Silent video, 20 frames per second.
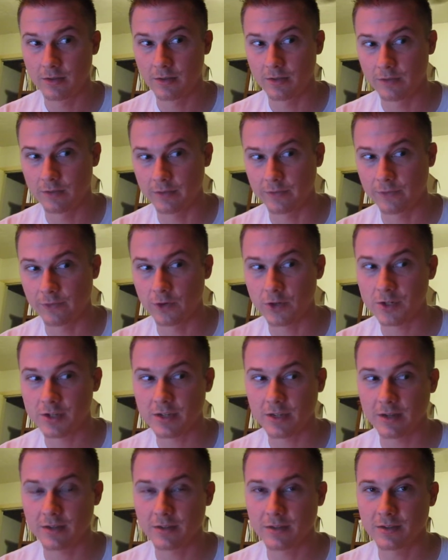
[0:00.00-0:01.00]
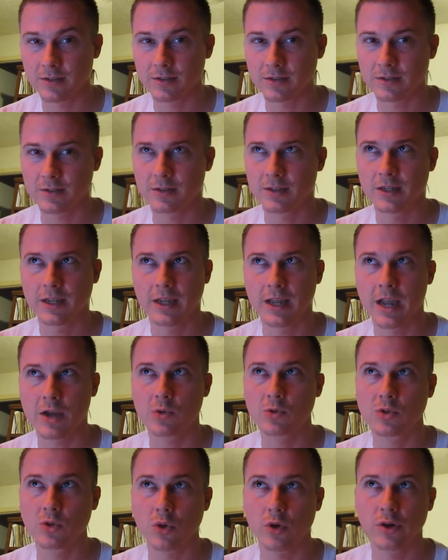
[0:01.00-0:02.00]
The first
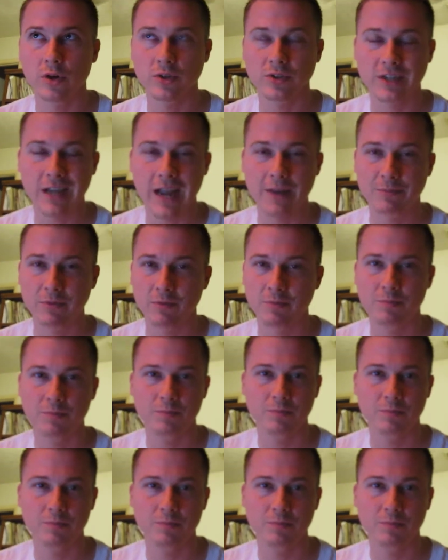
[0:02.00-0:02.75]
equatorial type of